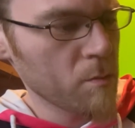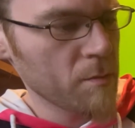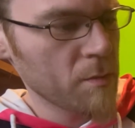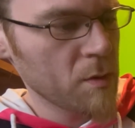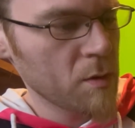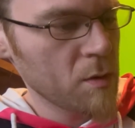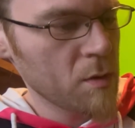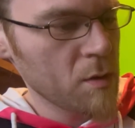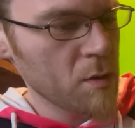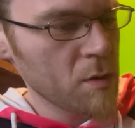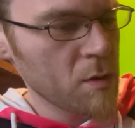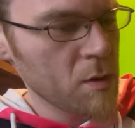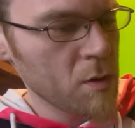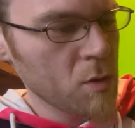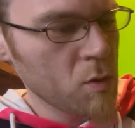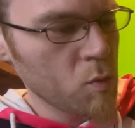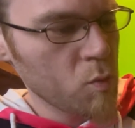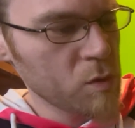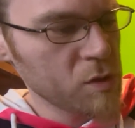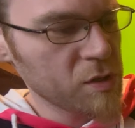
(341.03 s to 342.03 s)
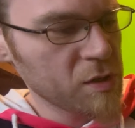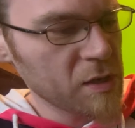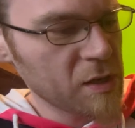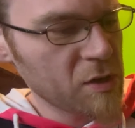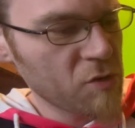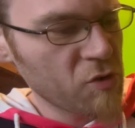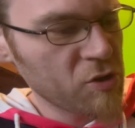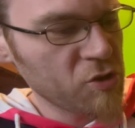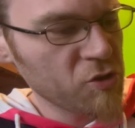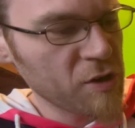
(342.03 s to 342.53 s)
When this
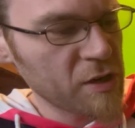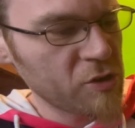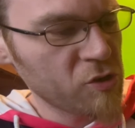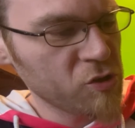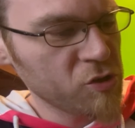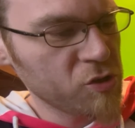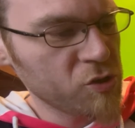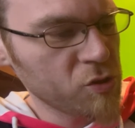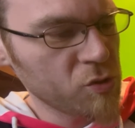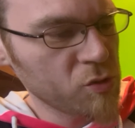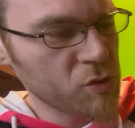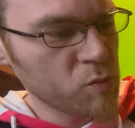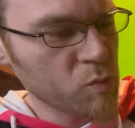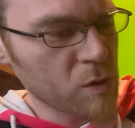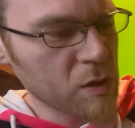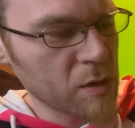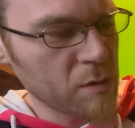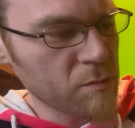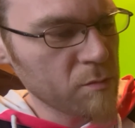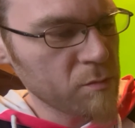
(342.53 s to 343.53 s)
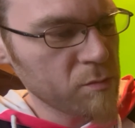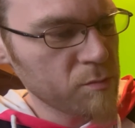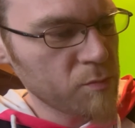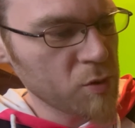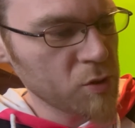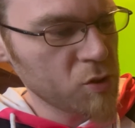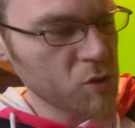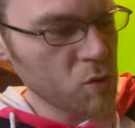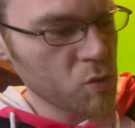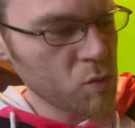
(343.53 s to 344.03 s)
creature enters, choose one.
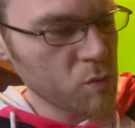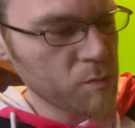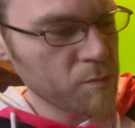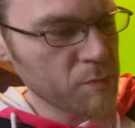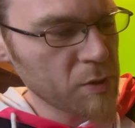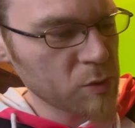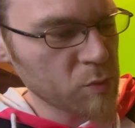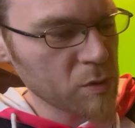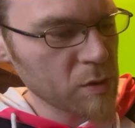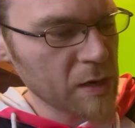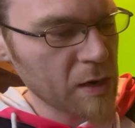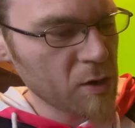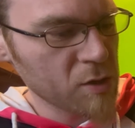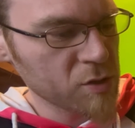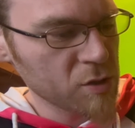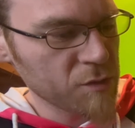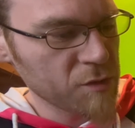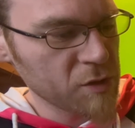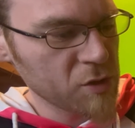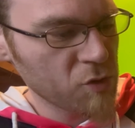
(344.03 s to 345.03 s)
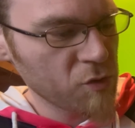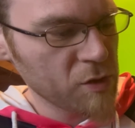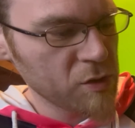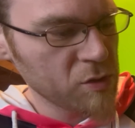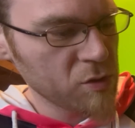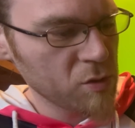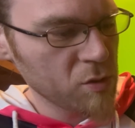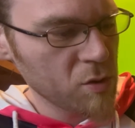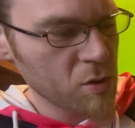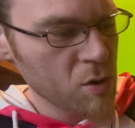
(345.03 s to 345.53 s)
Put 2+1 counters on this
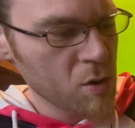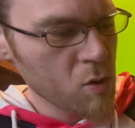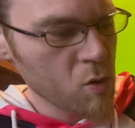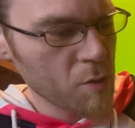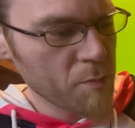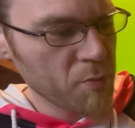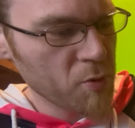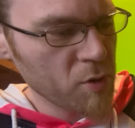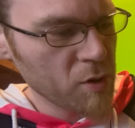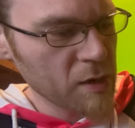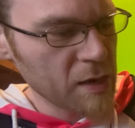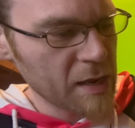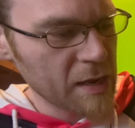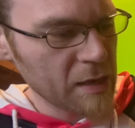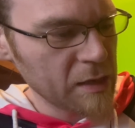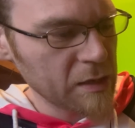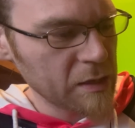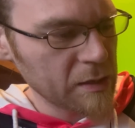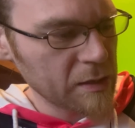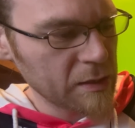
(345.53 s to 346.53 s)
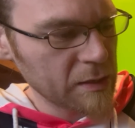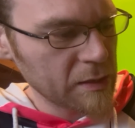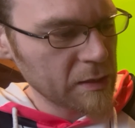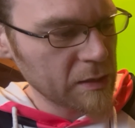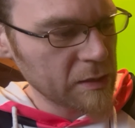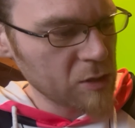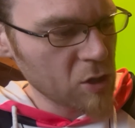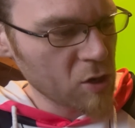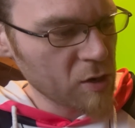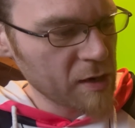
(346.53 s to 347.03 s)
creature, or put
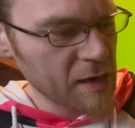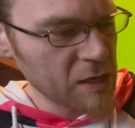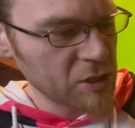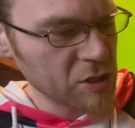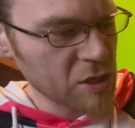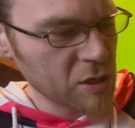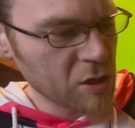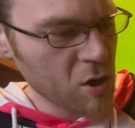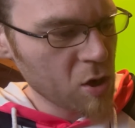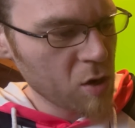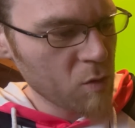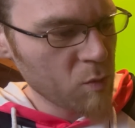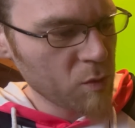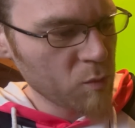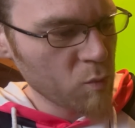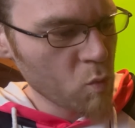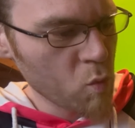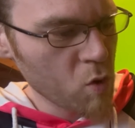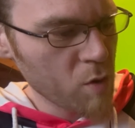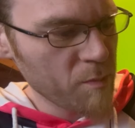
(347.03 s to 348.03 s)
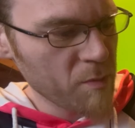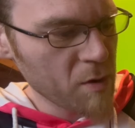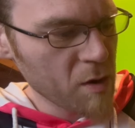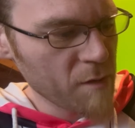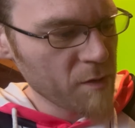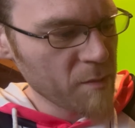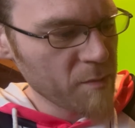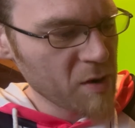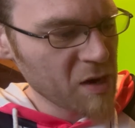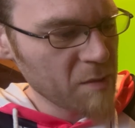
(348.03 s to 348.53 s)
target exile card with warp
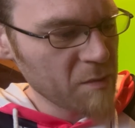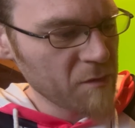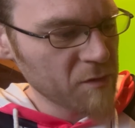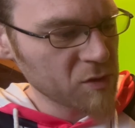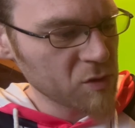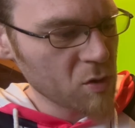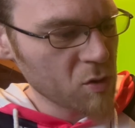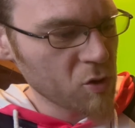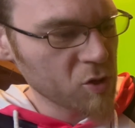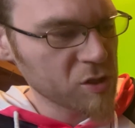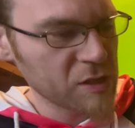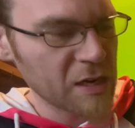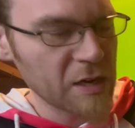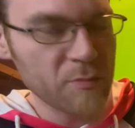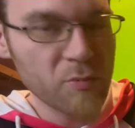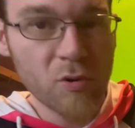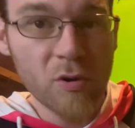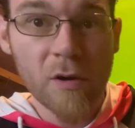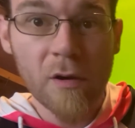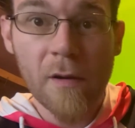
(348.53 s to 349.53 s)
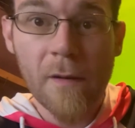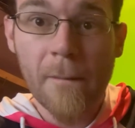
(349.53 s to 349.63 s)
on the bottom of its owner's library.